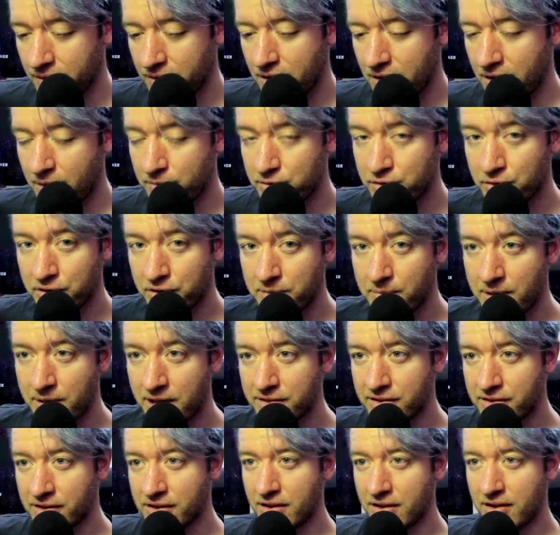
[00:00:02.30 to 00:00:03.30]
I'm Johnny
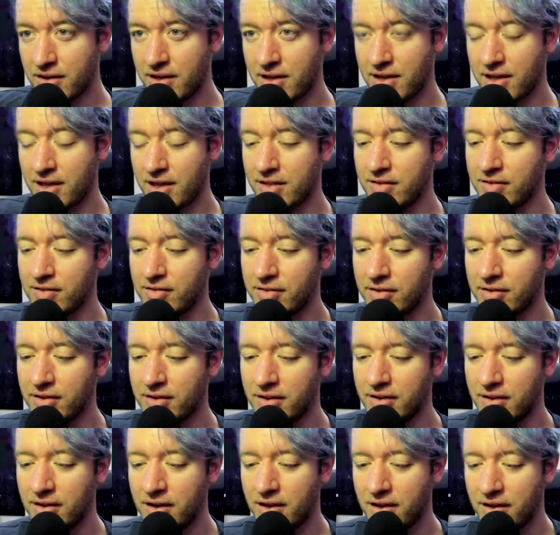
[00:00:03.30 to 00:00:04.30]
Massacre, and
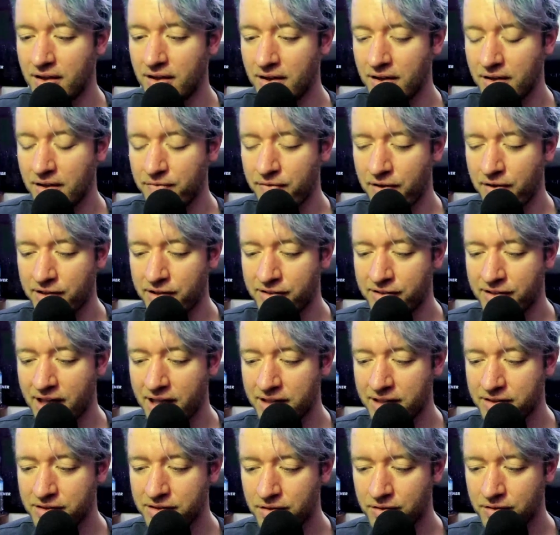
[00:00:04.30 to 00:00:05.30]
a very
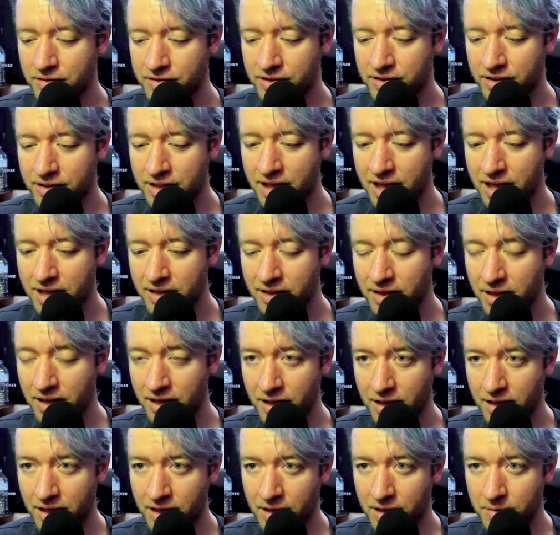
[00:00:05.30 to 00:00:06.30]
sad news today.
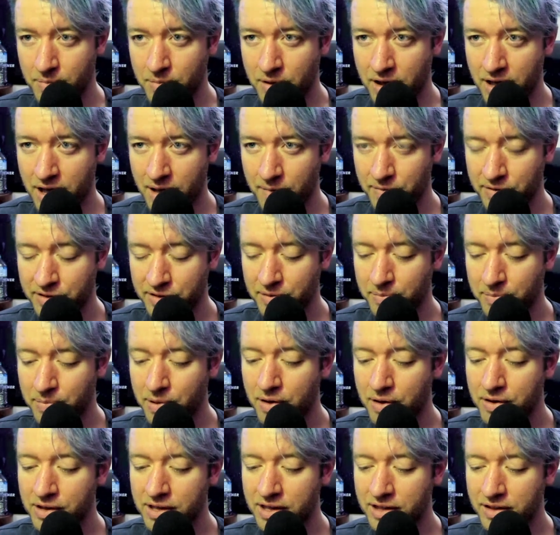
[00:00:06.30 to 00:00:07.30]
My hamster
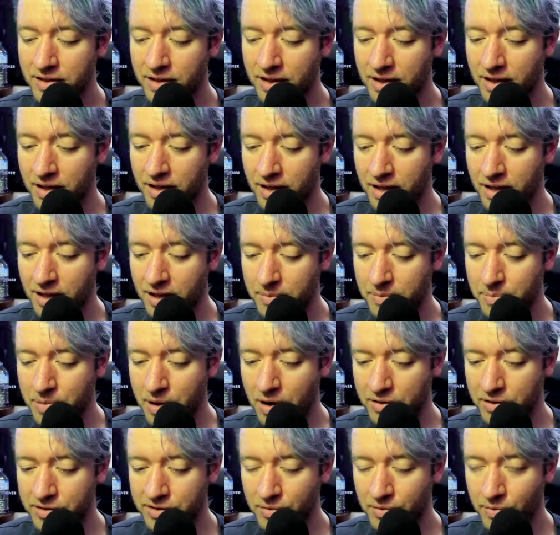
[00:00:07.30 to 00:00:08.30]
Bogey
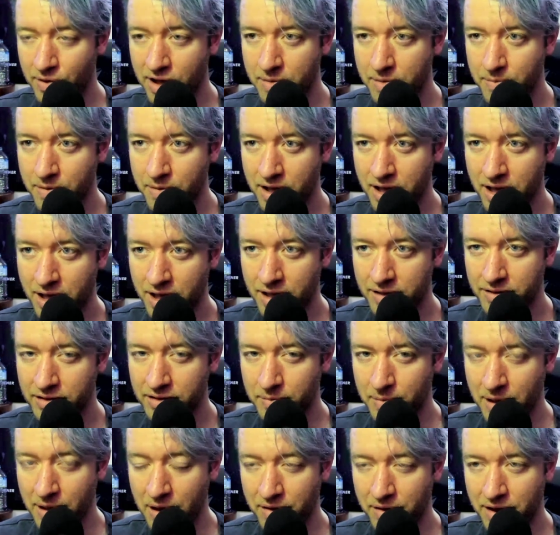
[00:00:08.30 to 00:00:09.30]
passed away in my hand
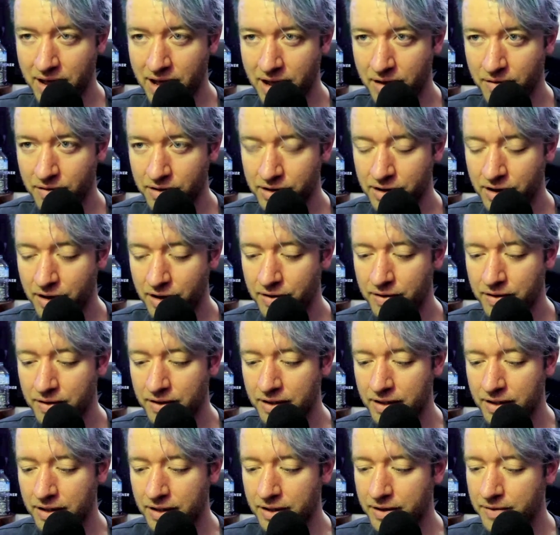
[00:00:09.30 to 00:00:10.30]
about an hour ago.
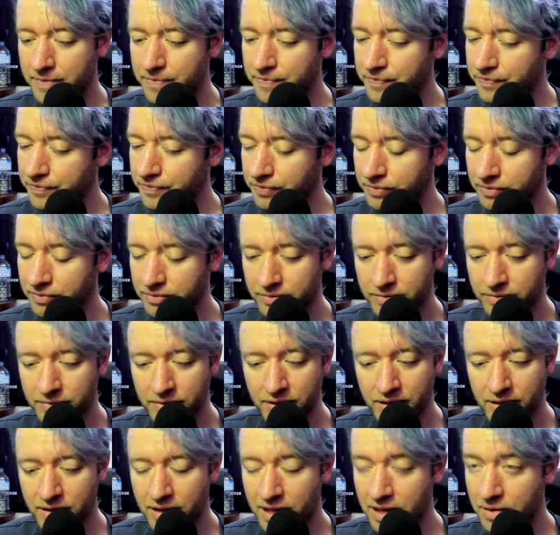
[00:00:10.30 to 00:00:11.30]

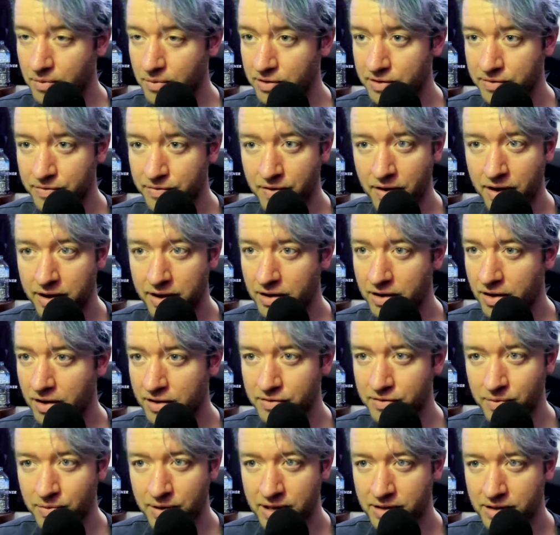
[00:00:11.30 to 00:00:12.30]
He was fine
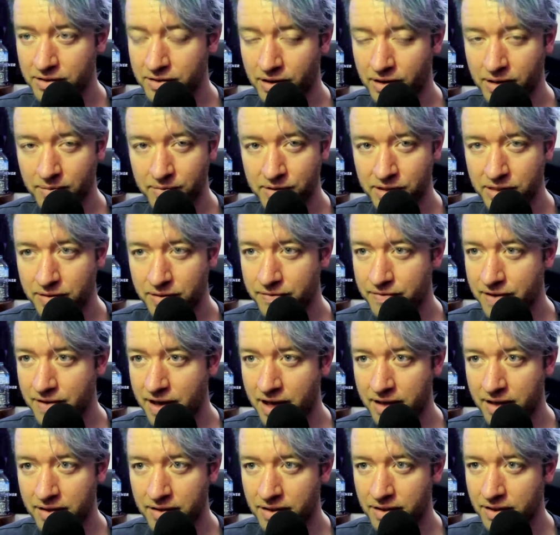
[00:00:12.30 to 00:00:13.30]
last week, took him to the
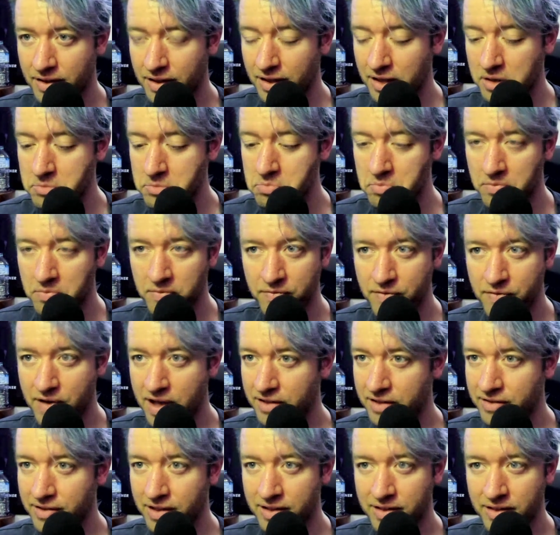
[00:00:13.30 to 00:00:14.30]
vet.
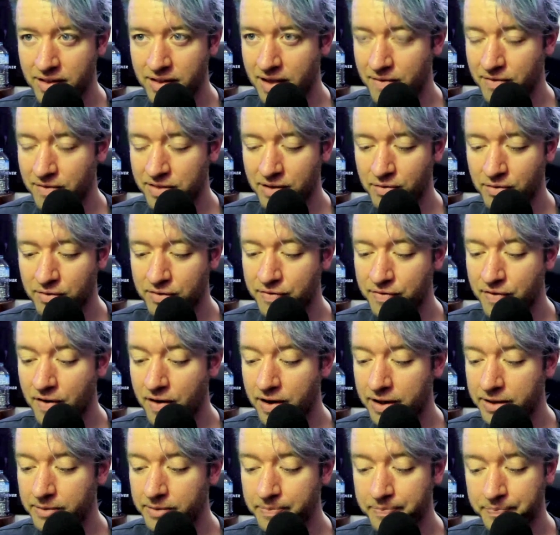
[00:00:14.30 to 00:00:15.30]
Vet said everything was
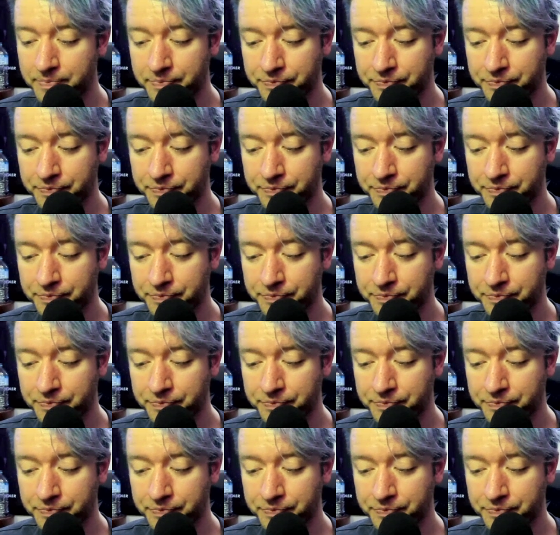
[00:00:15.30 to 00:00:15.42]
fine.